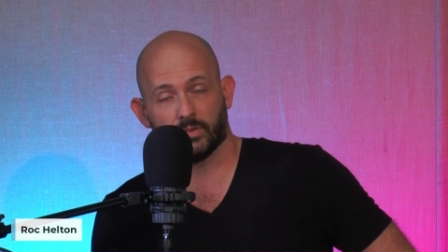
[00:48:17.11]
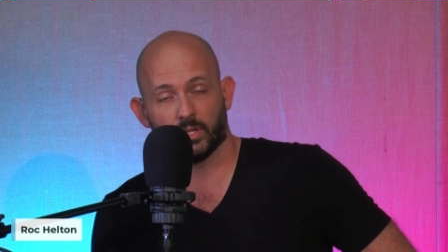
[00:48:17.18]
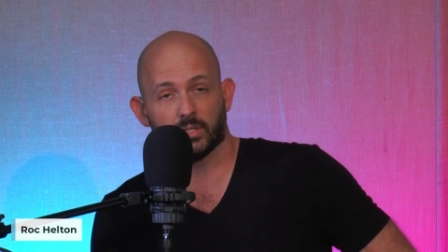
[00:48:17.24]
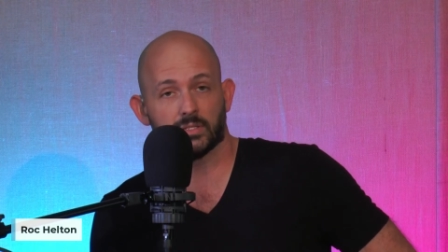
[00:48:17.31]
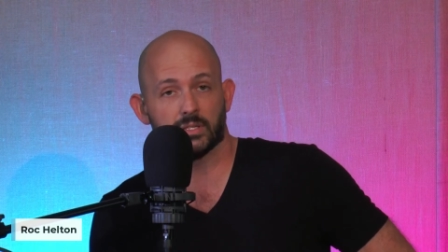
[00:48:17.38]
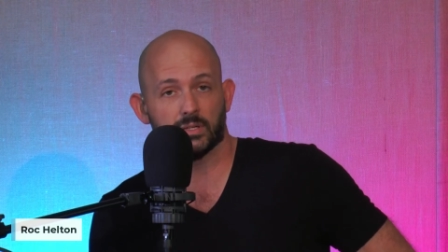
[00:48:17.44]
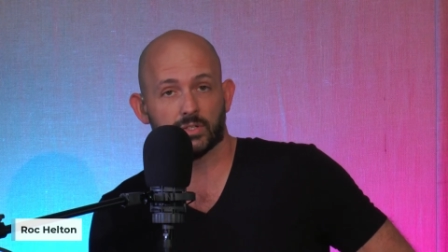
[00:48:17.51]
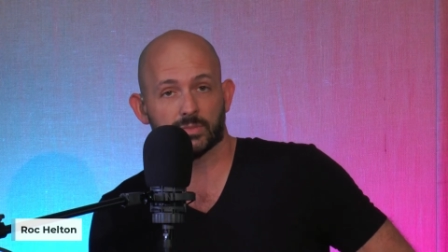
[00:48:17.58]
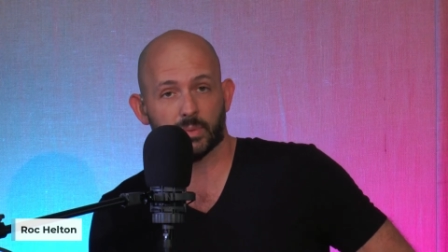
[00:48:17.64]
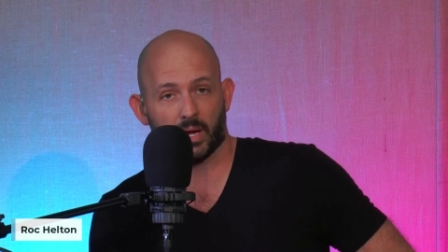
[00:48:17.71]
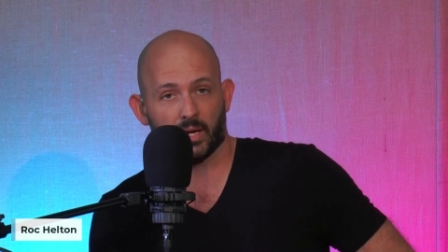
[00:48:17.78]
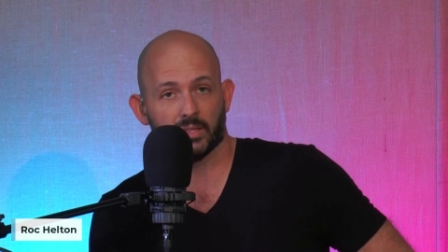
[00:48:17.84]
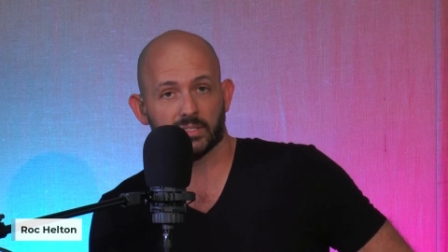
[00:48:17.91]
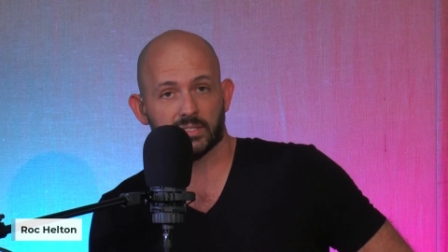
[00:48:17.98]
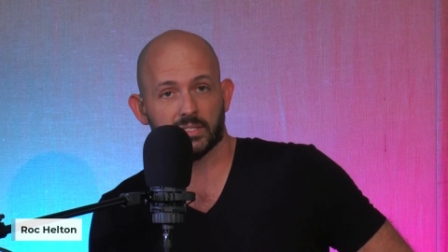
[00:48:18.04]
volunteers
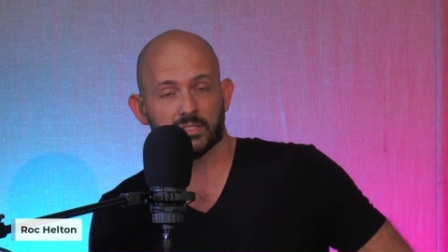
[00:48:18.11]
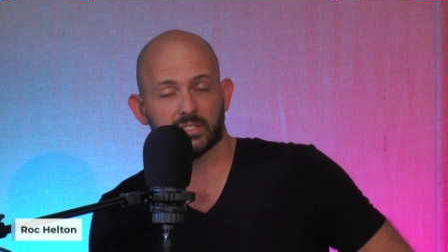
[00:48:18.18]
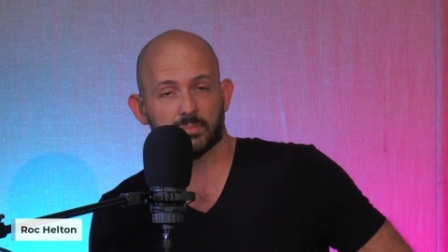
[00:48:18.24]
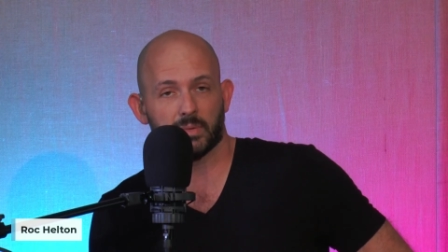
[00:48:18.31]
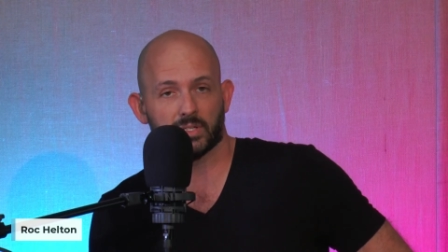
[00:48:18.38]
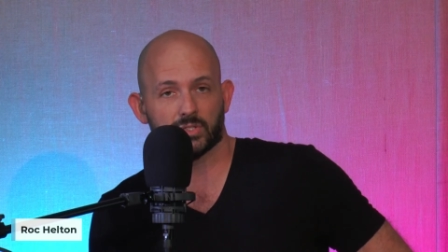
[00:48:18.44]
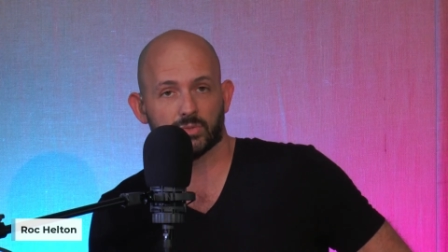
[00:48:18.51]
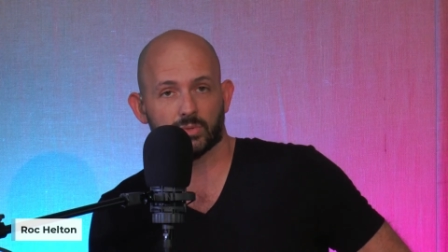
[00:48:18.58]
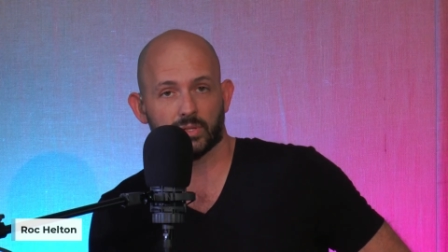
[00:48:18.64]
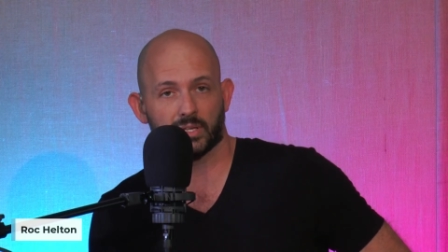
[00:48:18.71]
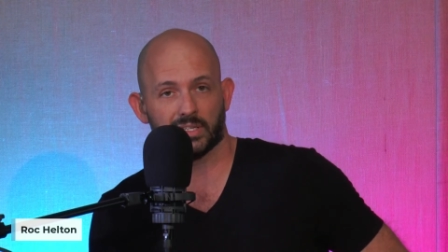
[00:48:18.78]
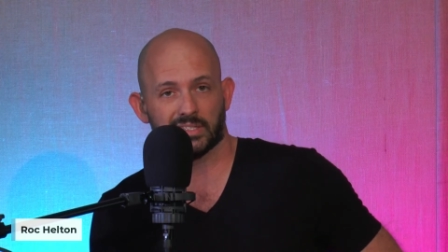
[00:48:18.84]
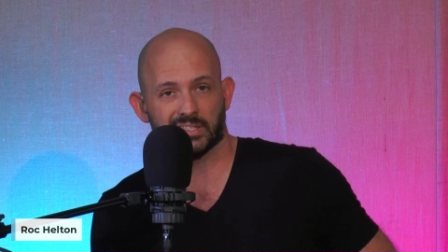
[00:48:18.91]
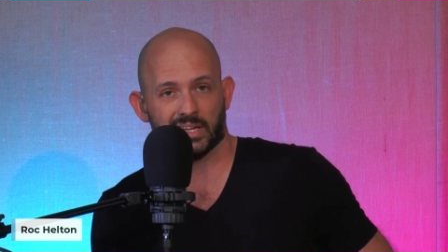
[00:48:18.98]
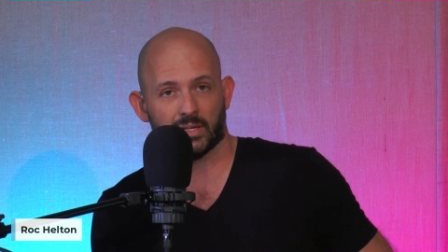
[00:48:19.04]
behind the scenes to make sure that
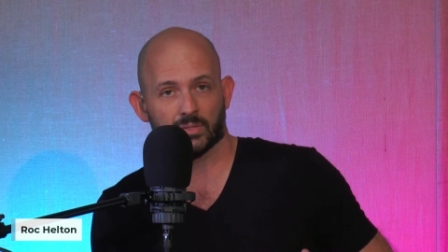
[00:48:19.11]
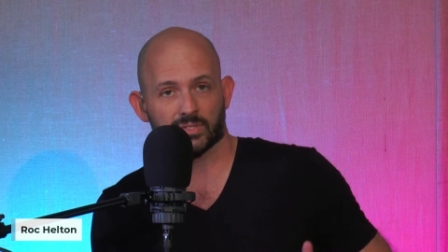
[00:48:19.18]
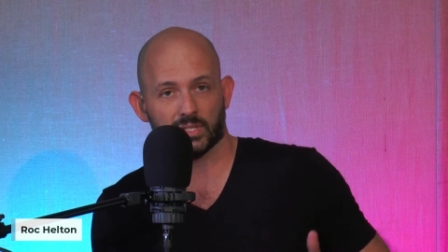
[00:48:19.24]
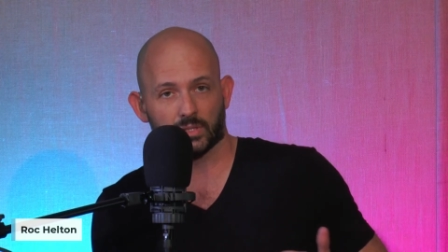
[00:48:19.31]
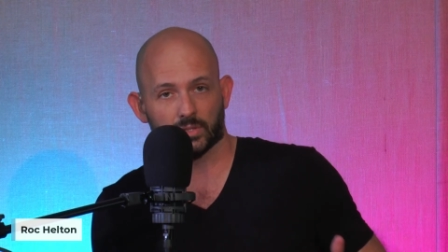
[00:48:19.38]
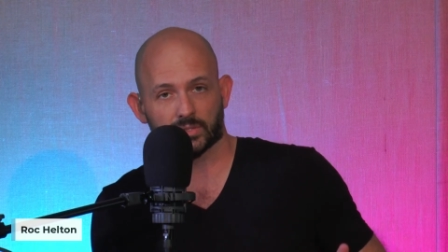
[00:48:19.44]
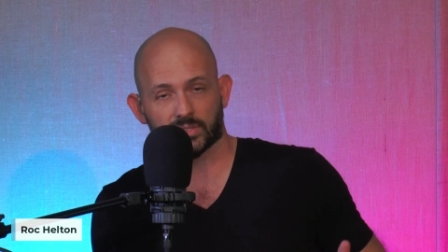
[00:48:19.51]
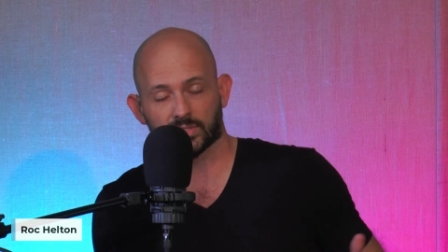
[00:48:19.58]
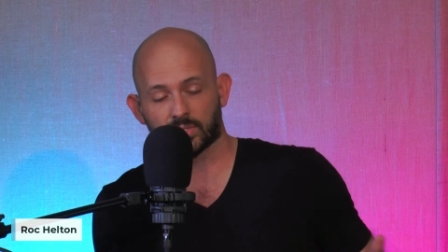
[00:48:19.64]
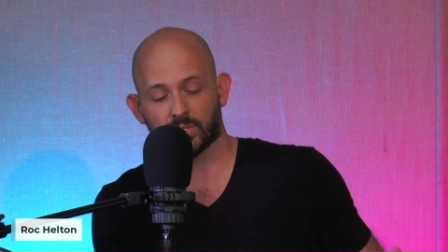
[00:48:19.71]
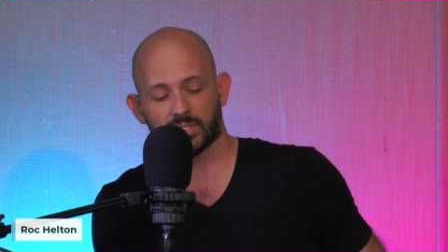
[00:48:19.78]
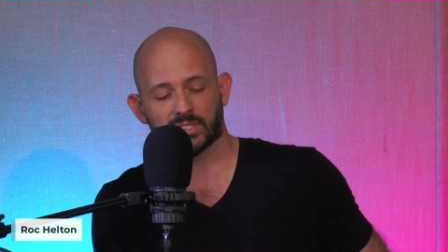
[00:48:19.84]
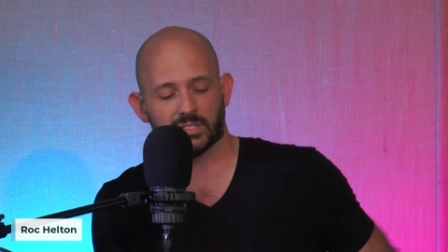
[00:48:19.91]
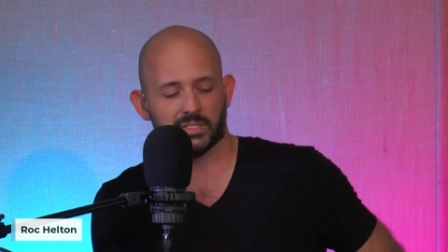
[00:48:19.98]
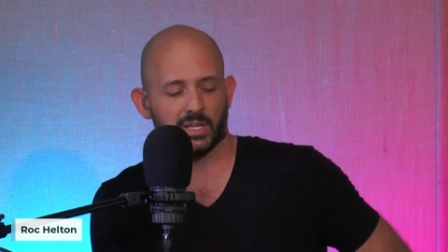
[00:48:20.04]
it sounds and looks as good
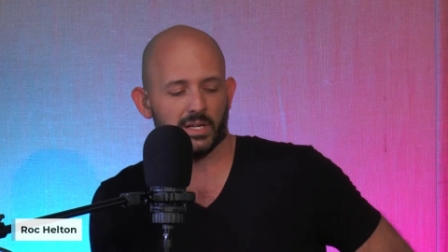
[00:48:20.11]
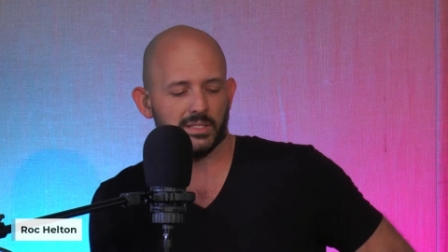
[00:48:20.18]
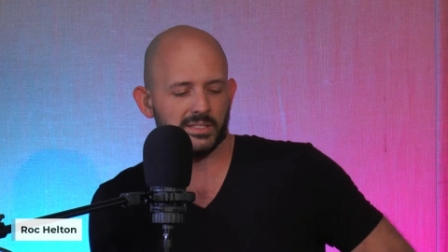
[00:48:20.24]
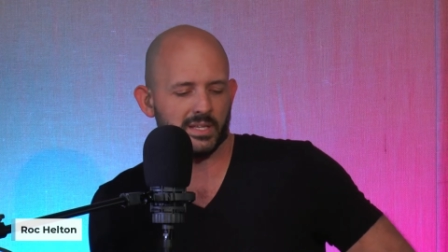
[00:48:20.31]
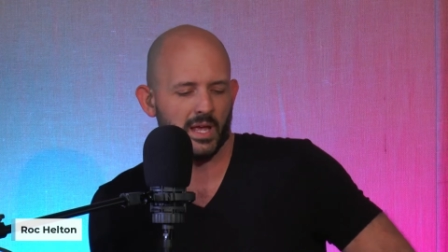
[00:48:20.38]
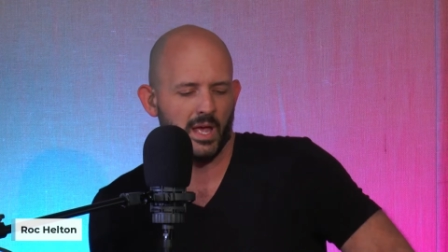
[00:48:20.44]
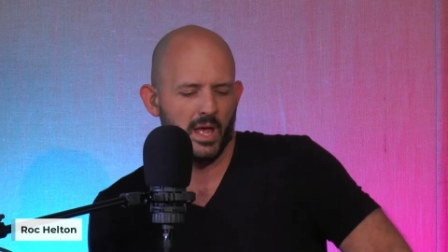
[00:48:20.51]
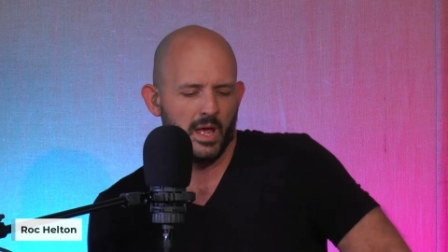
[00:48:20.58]
as it does.